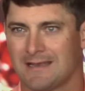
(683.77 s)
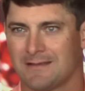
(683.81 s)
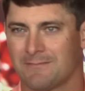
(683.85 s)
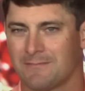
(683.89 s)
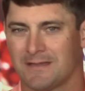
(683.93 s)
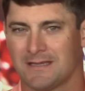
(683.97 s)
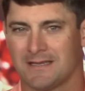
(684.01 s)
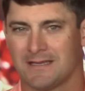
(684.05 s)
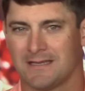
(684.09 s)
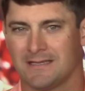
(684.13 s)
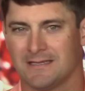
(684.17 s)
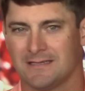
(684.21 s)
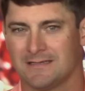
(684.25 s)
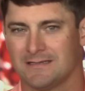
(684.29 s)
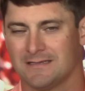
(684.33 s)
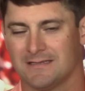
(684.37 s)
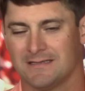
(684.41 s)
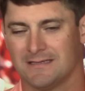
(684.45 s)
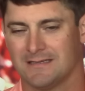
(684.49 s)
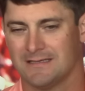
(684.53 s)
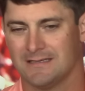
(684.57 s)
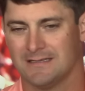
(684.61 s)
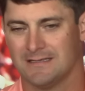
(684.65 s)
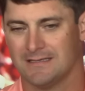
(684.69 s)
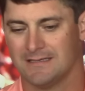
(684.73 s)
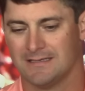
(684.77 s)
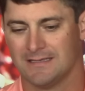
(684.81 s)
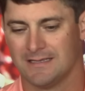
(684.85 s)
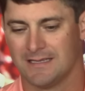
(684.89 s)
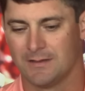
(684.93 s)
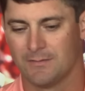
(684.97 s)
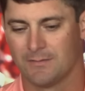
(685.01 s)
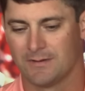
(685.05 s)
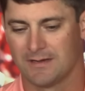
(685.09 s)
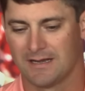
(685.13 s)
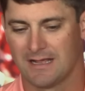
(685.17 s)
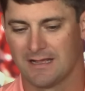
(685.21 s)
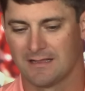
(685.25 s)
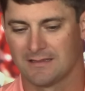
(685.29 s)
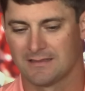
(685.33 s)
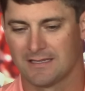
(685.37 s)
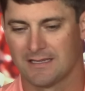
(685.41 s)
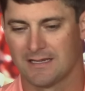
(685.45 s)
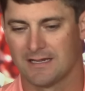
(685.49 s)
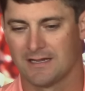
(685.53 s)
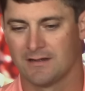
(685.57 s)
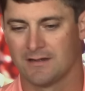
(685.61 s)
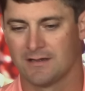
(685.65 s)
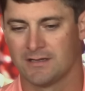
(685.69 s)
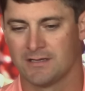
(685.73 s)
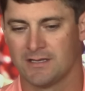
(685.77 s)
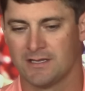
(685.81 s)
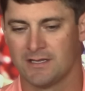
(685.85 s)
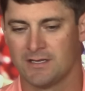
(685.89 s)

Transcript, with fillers: I mean, he he went out there, and,